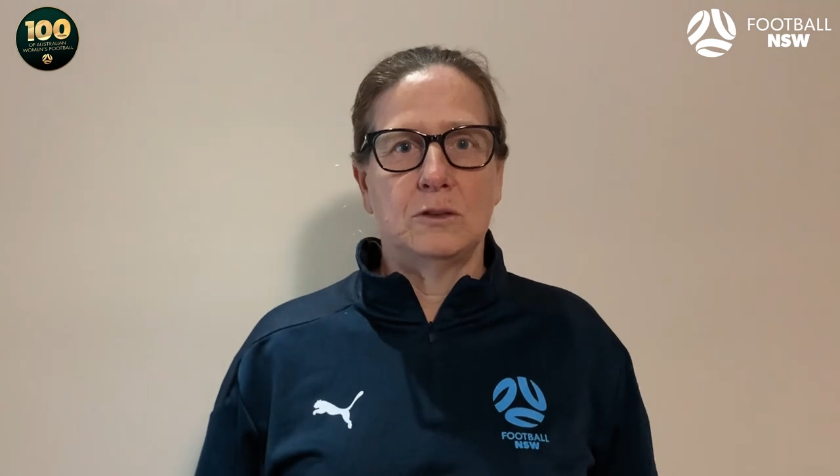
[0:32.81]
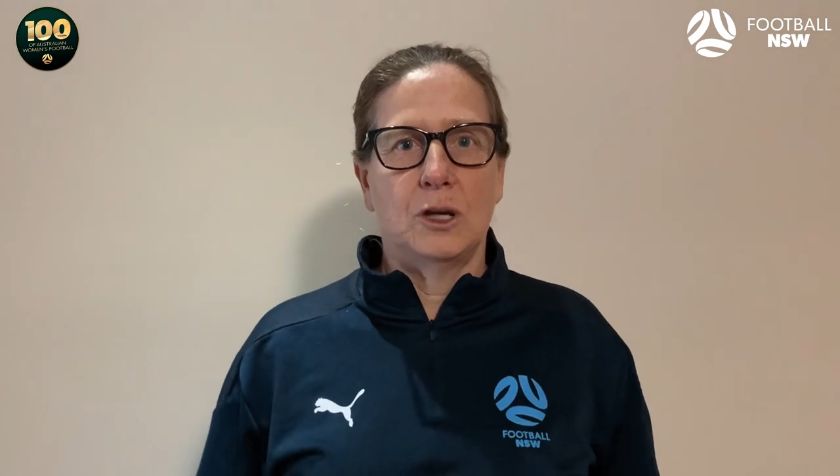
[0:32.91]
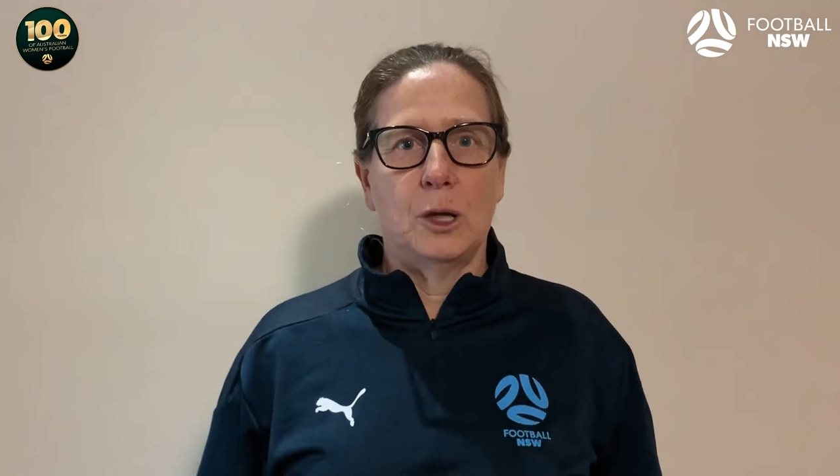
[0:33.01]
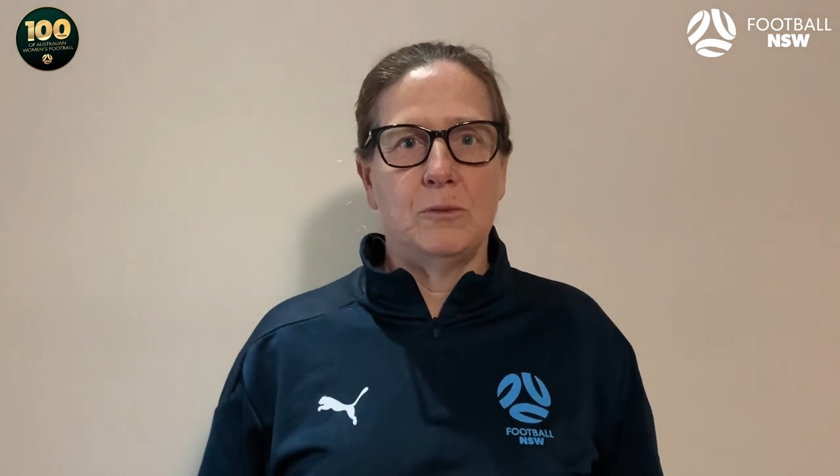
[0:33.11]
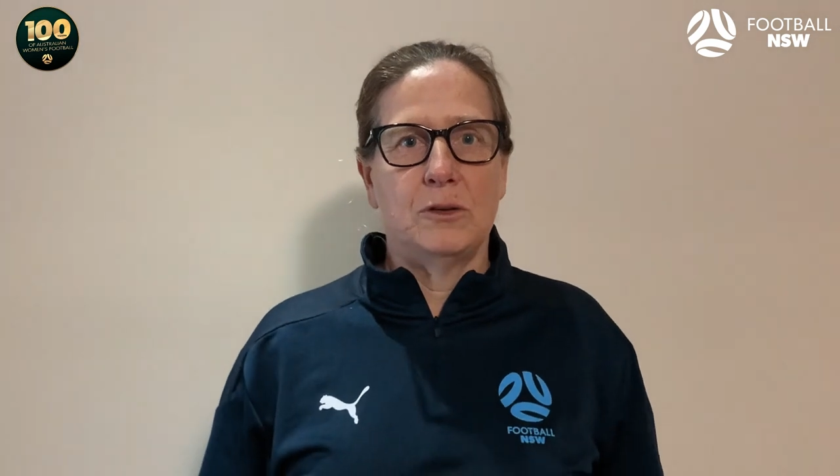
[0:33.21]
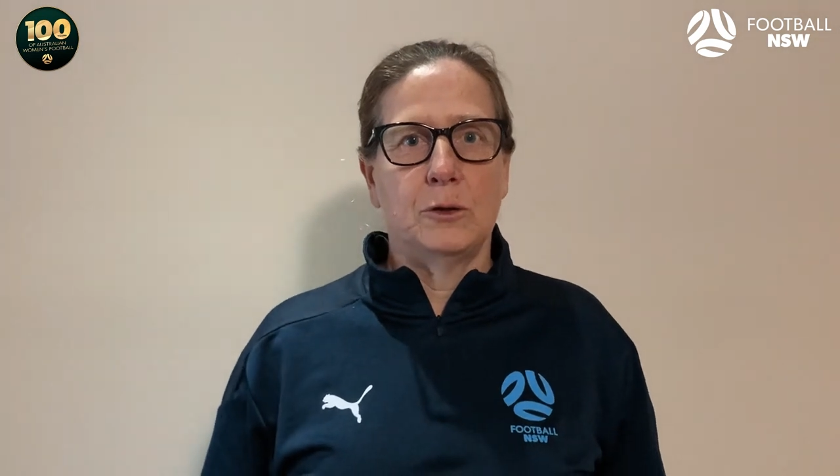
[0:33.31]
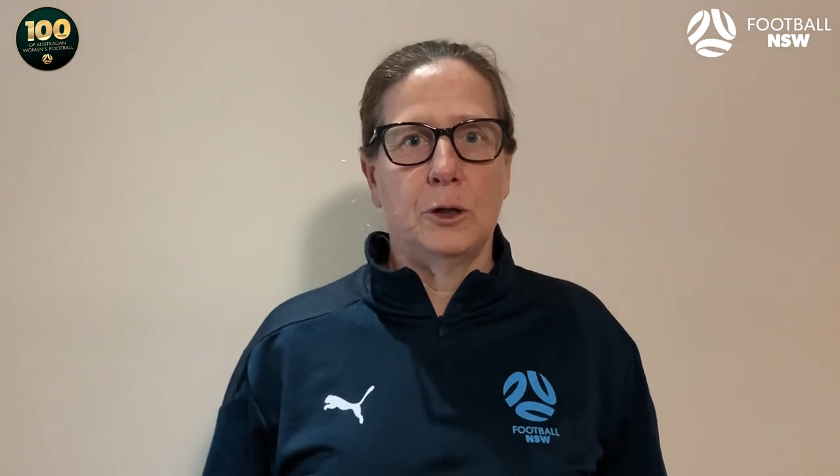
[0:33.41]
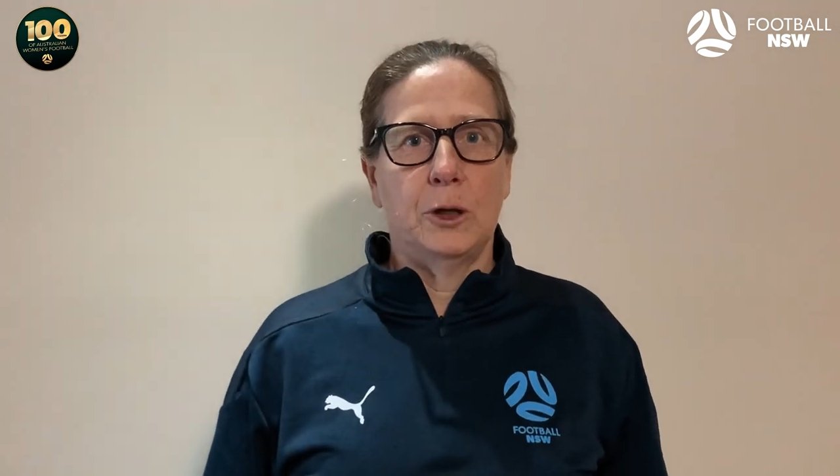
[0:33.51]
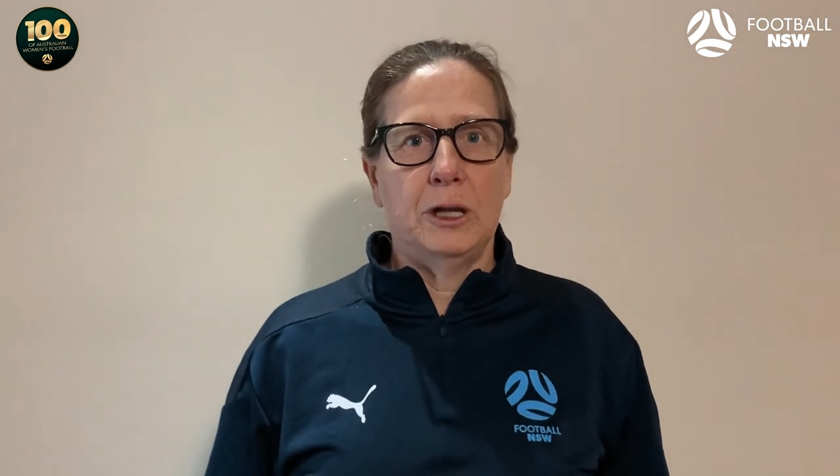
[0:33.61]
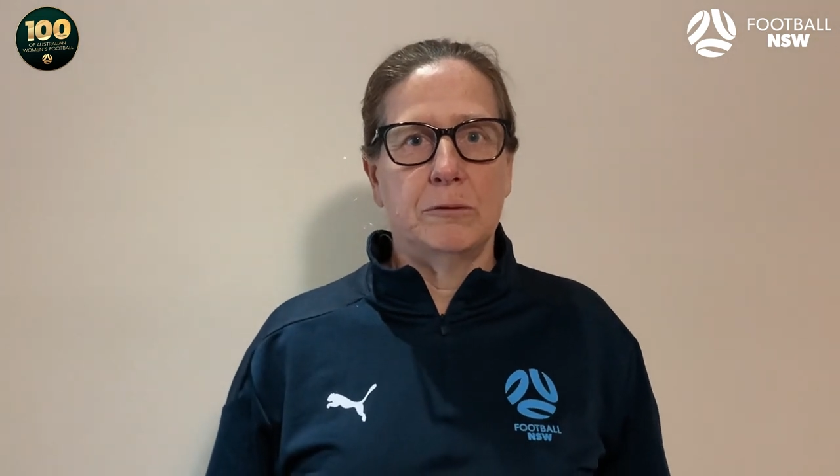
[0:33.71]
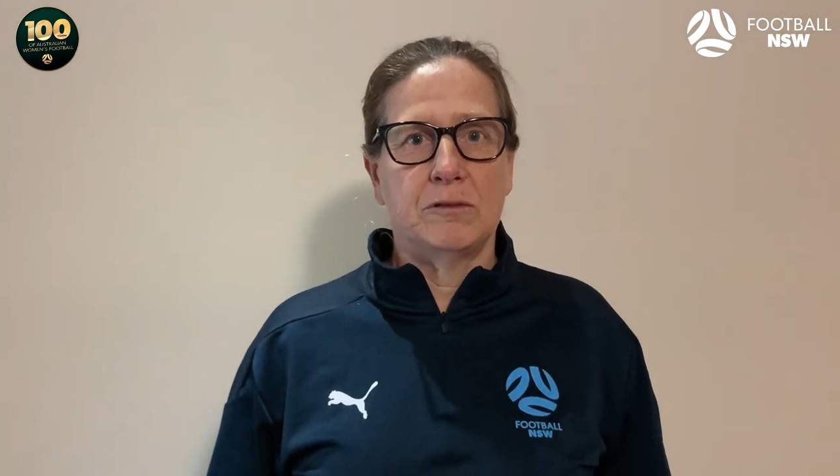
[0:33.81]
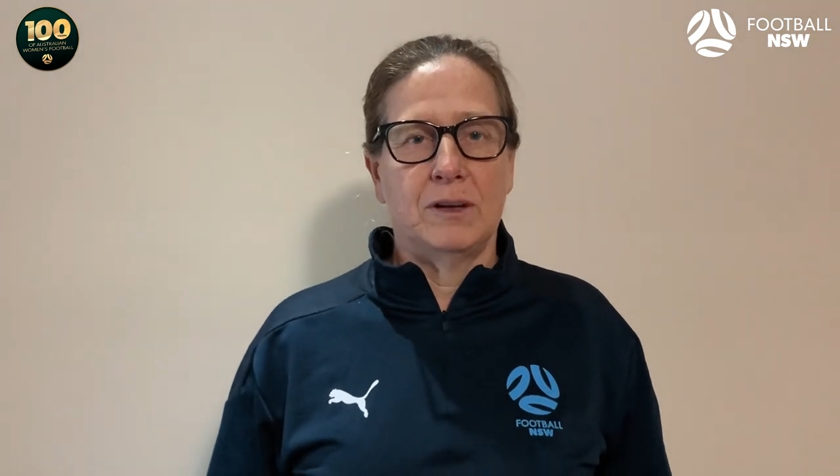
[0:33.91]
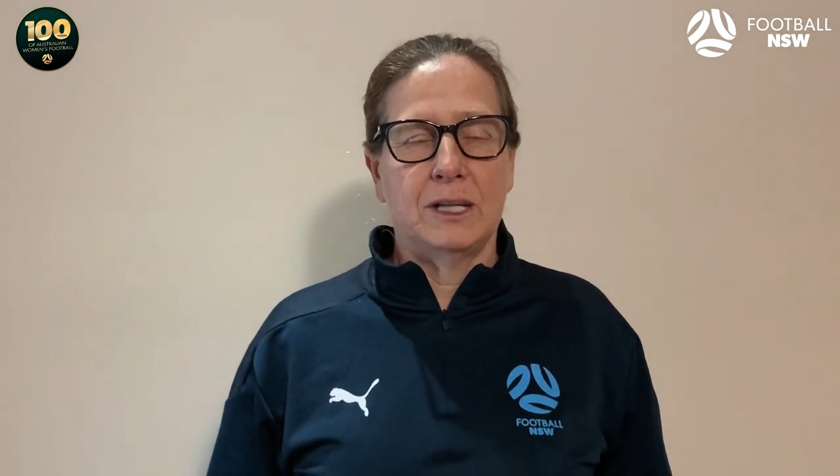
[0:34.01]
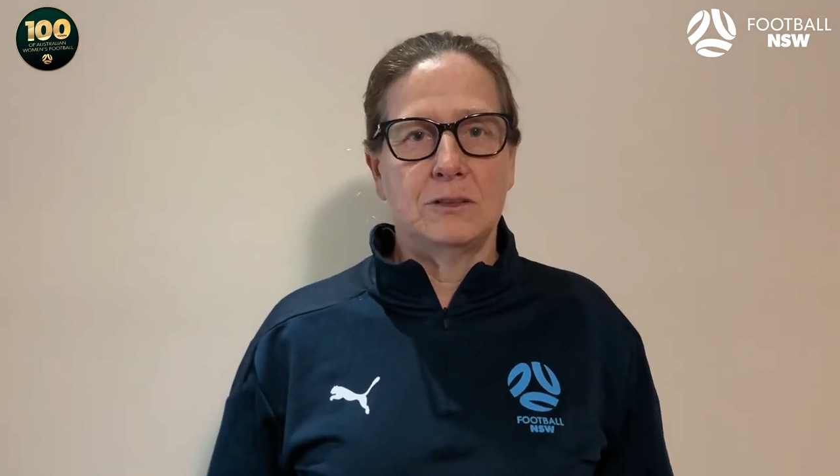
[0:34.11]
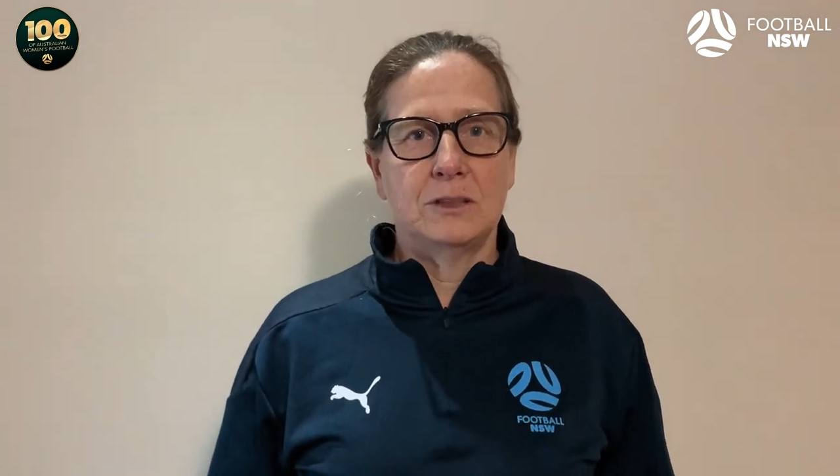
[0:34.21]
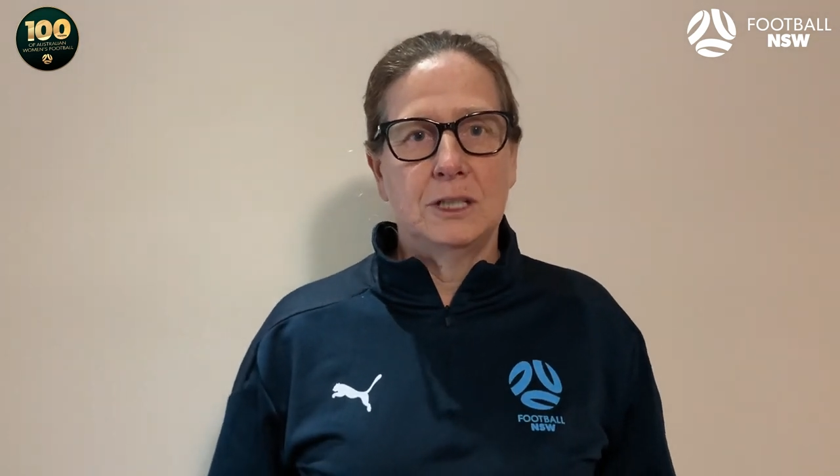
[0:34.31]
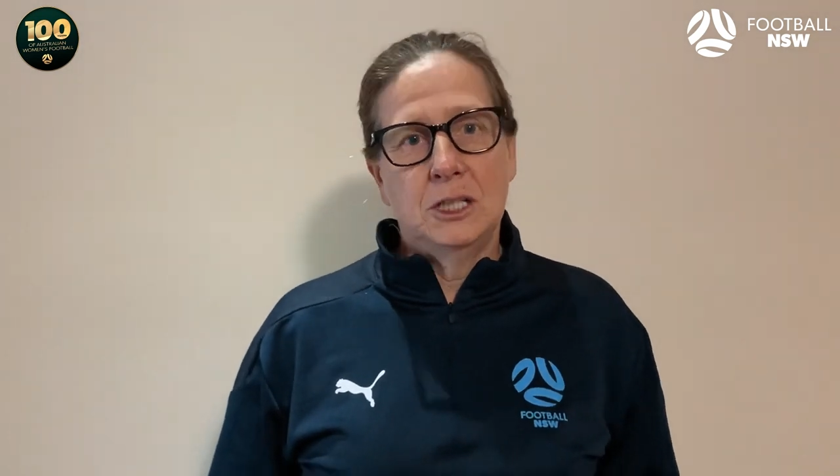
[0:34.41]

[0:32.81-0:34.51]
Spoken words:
time to not only reflect